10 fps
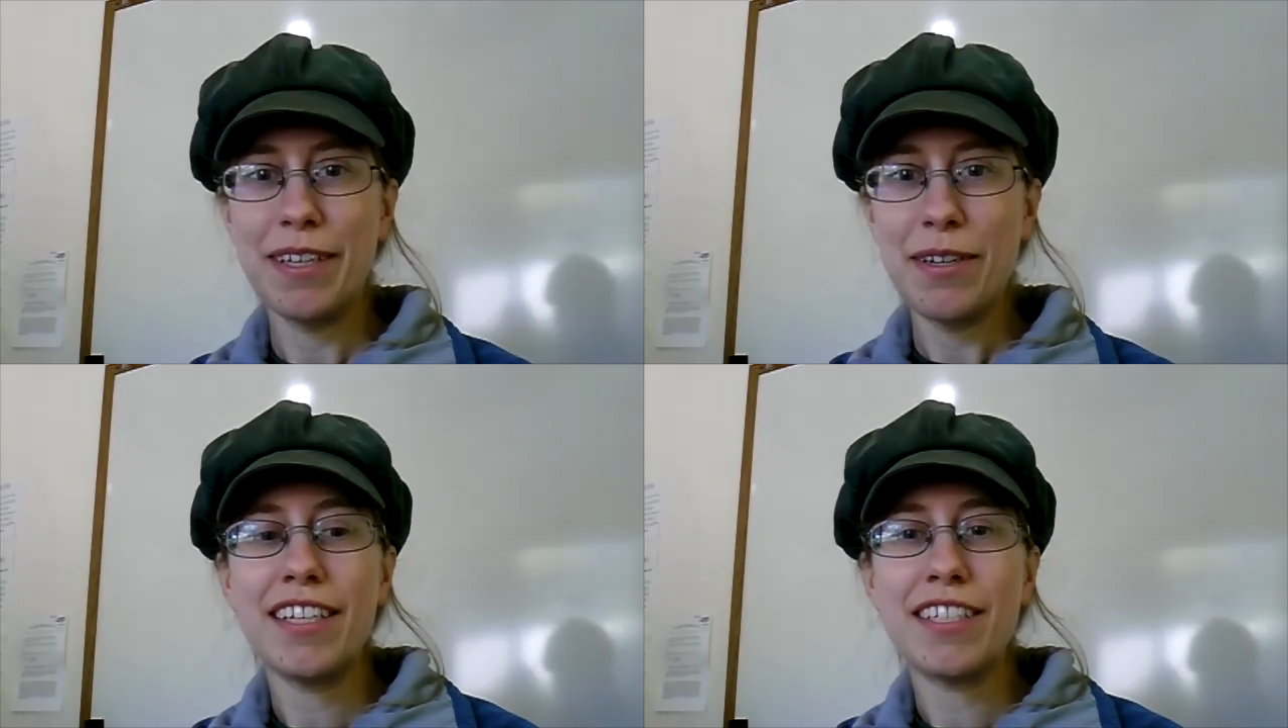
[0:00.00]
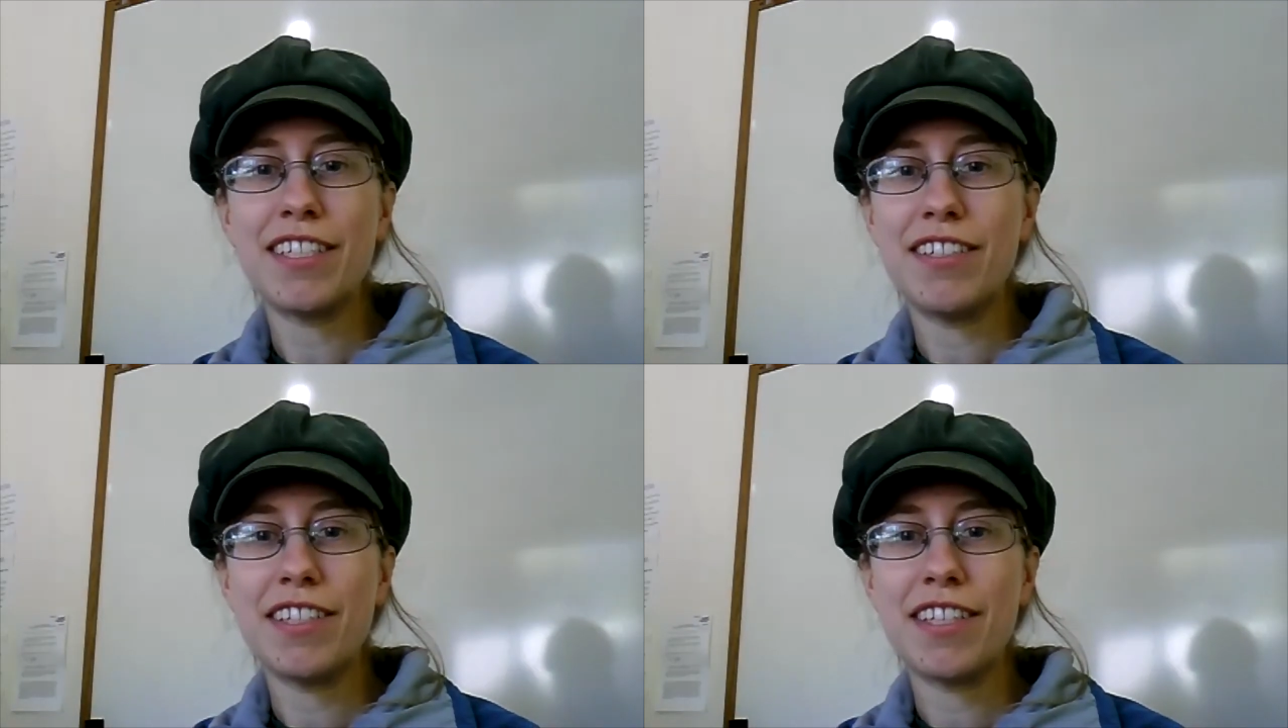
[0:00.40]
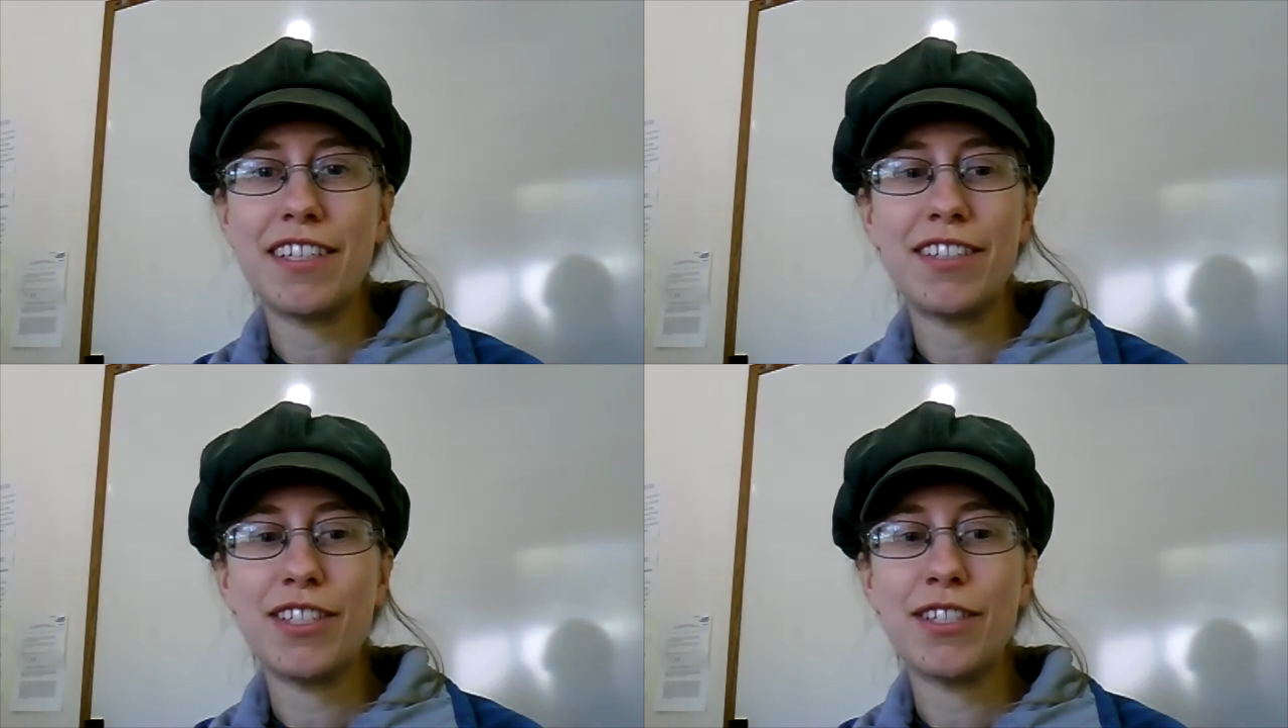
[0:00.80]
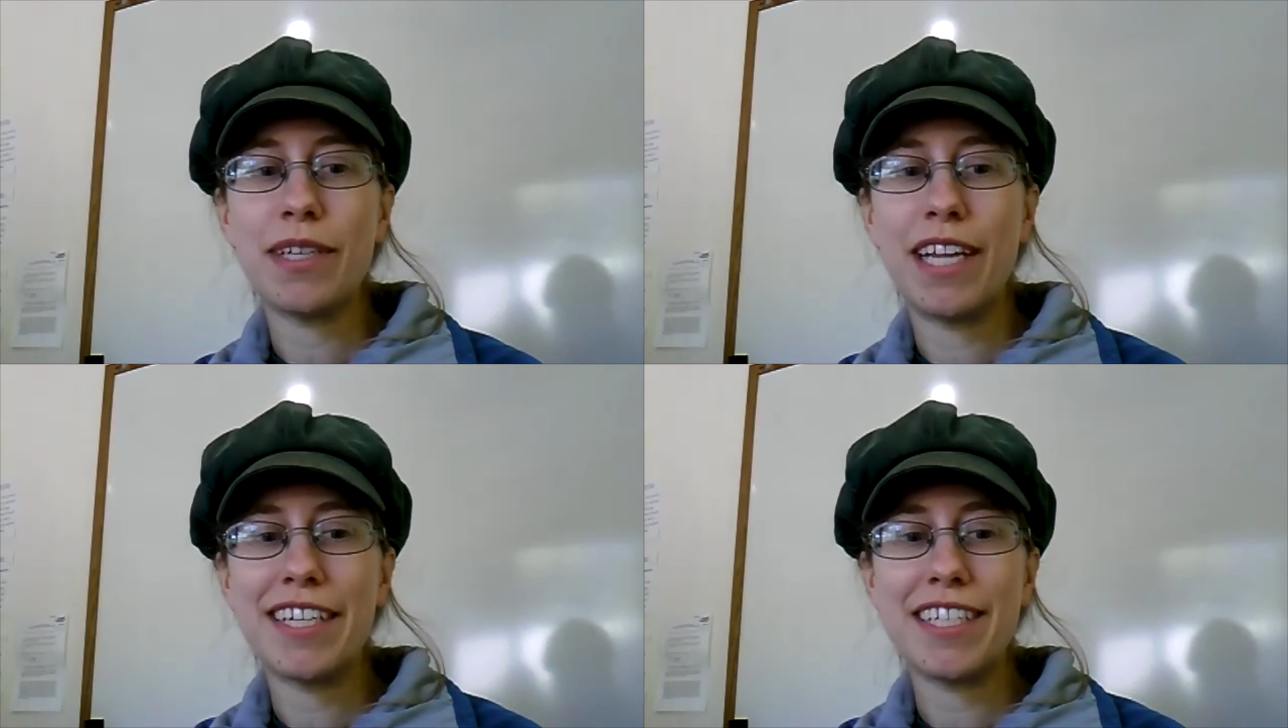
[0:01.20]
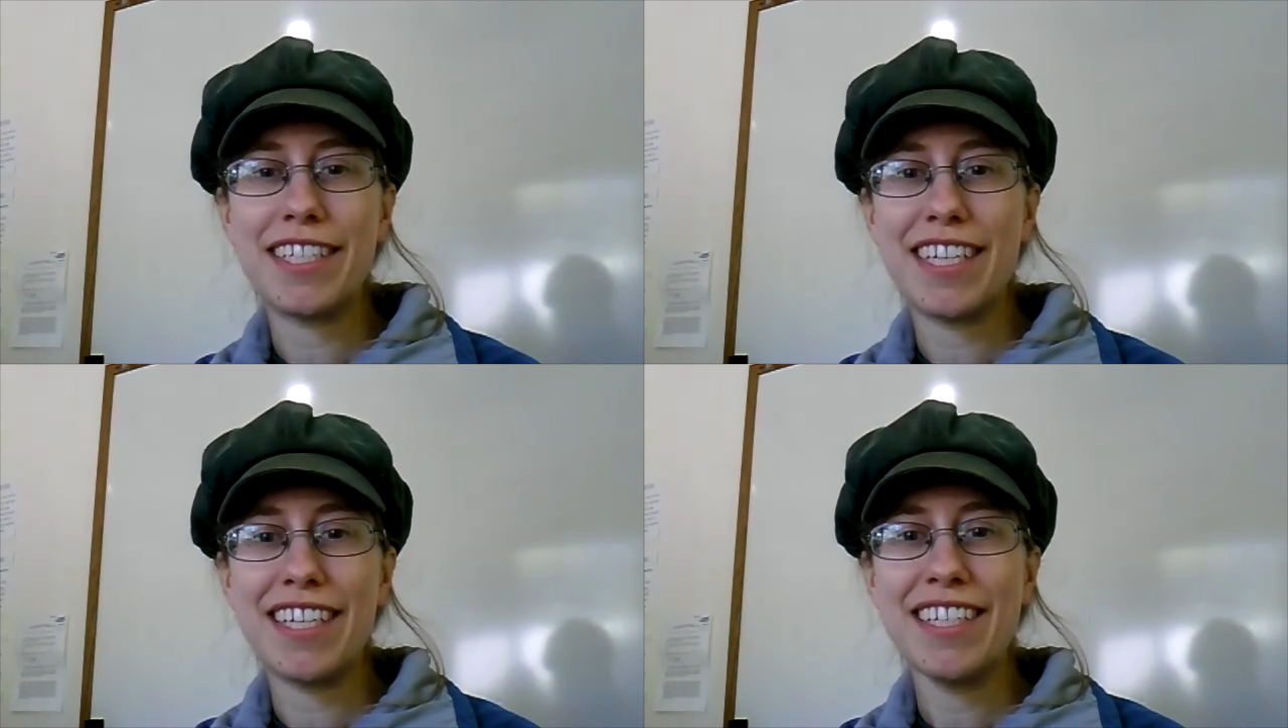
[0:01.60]
Is there anything else you would like to
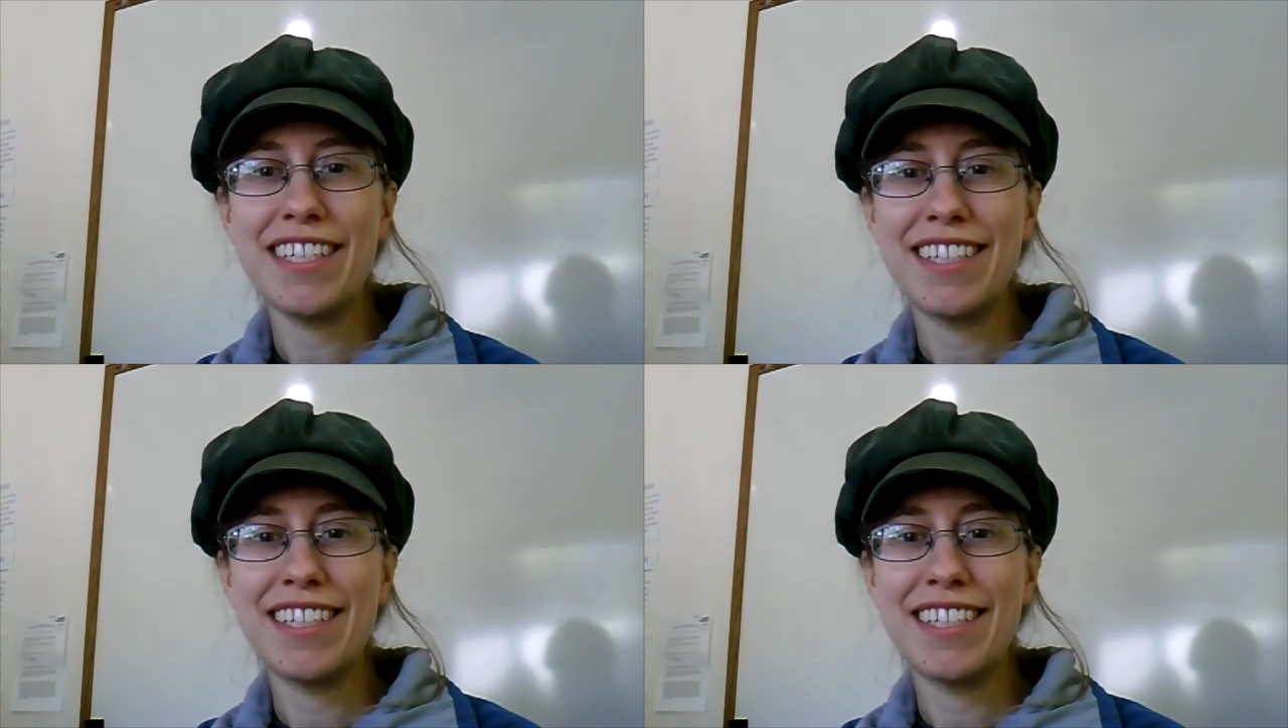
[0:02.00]
say?